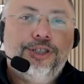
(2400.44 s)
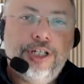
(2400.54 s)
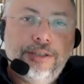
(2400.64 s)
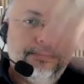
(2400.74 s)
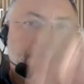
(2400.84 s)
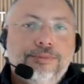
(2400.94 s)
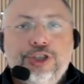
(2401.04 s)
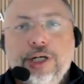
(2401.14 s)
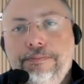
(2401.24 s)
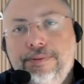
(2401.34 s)

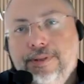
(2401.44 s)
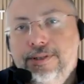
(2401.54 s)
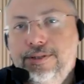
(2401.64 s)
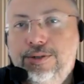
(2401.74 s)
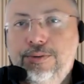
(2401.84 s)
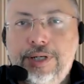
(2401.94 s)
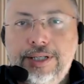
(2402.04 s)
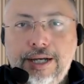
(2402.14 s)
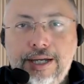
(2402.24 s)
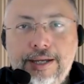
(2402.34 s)
jump to
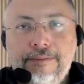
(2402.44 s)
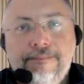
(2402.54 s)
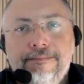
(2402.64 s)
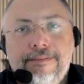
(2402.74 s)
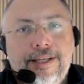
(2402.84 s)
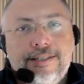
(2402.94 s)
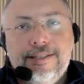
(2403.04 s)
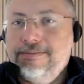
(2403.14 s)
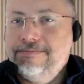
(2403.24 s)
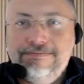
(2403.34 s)
AI.
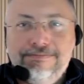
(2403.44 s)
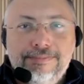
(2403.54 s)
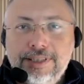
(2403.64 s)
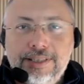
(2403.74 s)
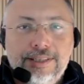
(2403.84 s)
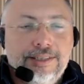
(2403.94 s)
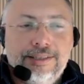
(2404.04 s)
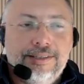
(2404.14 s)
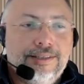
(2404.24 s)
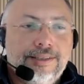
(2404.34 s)
It's
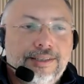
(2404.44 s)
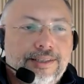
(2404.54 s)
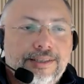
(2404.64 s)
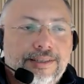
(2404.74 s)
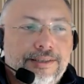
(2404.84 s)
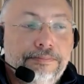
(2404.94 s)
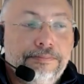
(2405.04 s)
the the